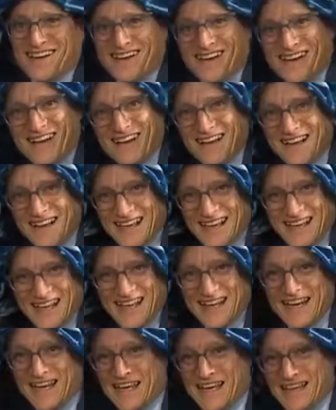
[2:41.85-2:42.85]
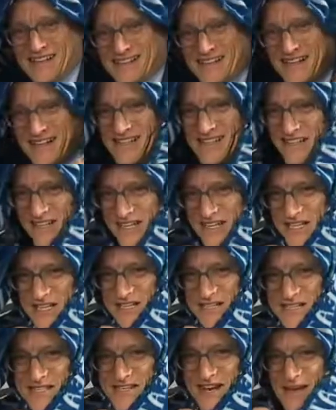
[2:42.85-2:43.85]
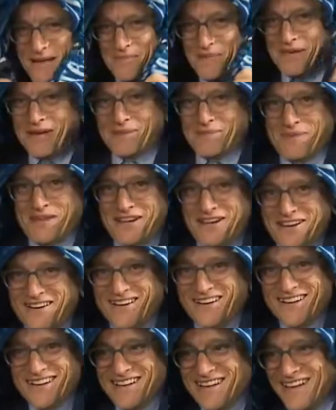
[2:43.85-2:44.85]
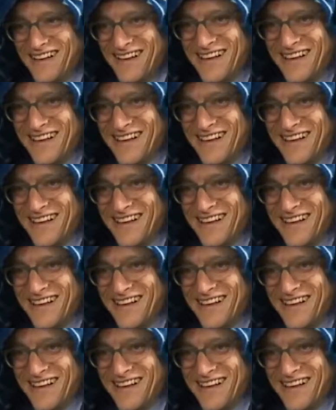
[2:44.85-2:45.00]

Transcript: Liz literally just gasped. snap it up there. I would